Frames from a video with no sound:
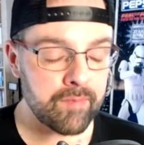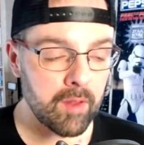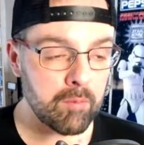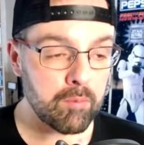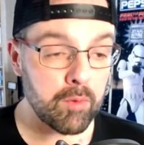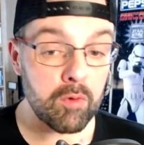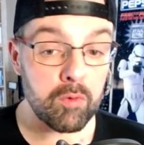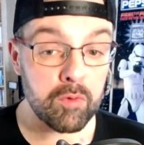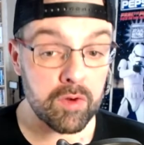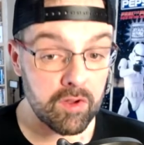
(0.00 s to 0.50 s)

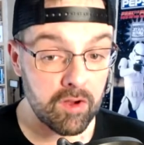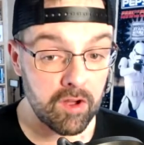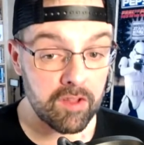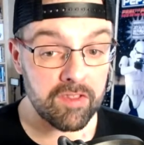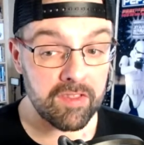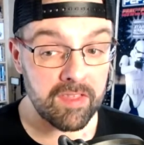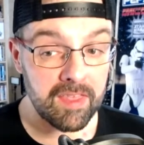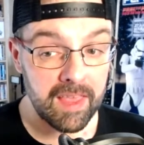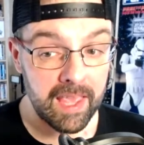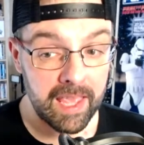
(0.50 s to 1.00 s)
but when I got to
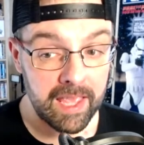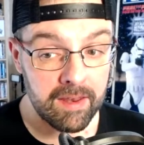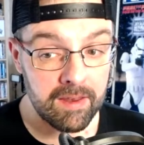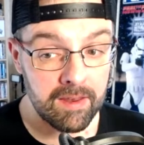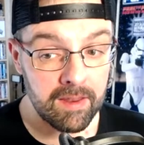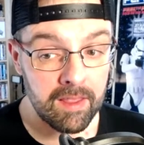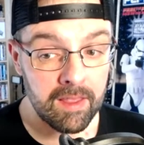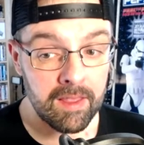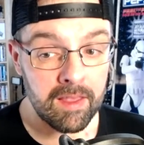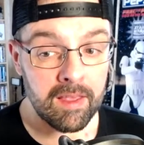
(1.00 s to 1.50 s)
the end
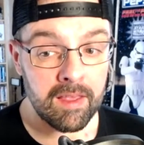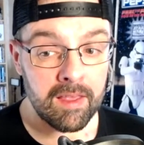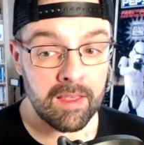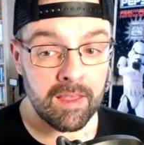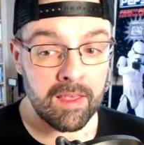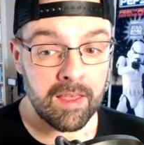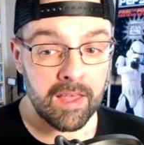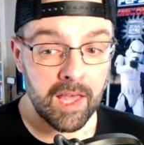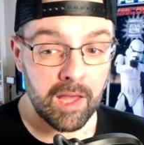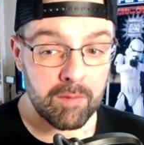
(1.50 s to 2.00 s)

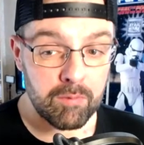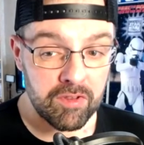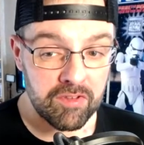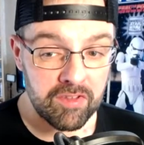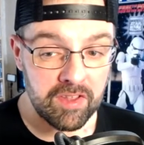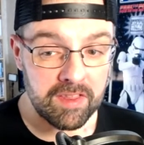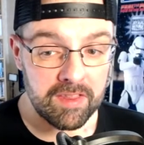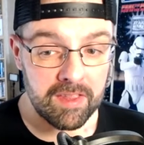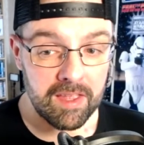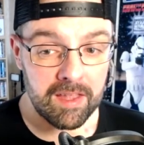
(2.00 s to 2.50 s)
and we
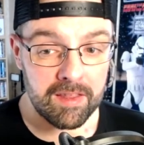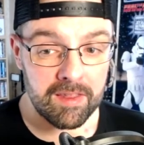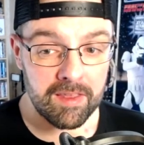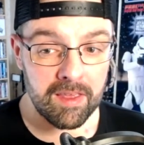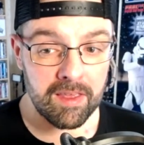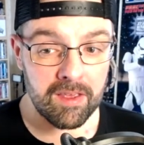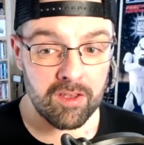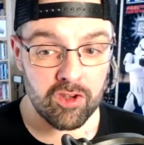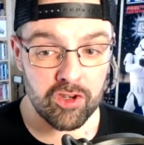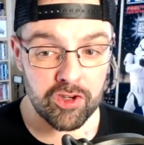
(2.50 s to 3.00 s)
seen that
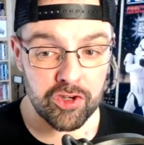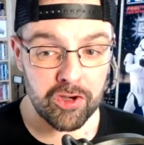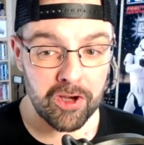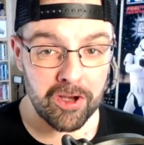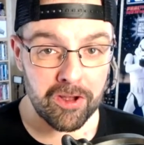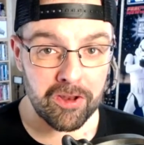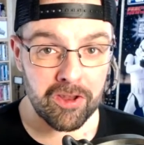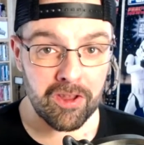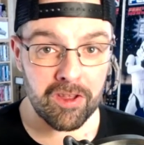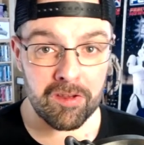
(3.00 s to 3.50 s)

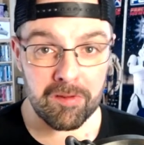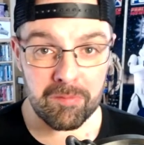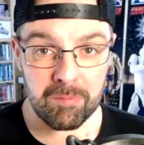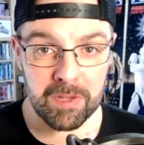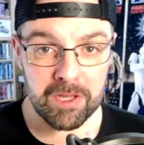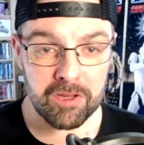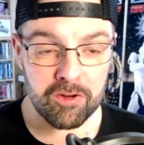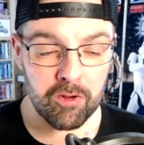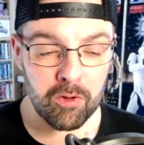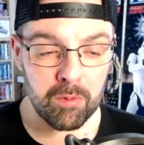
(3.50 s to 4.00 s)
shot of
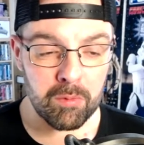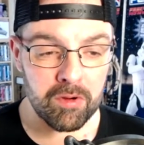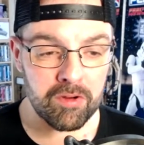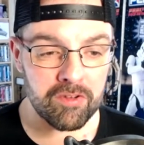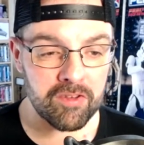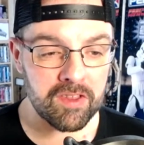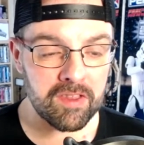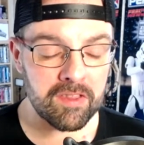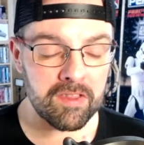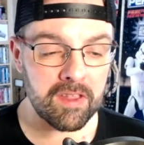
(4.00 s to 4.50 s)
Beachcomber
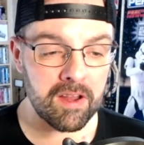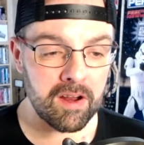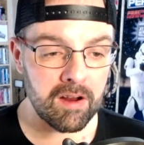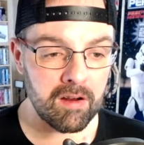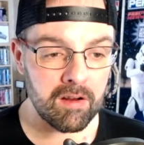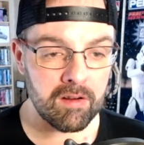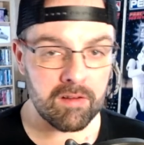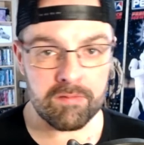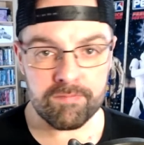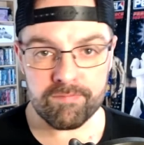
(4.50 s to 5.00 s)
sitting there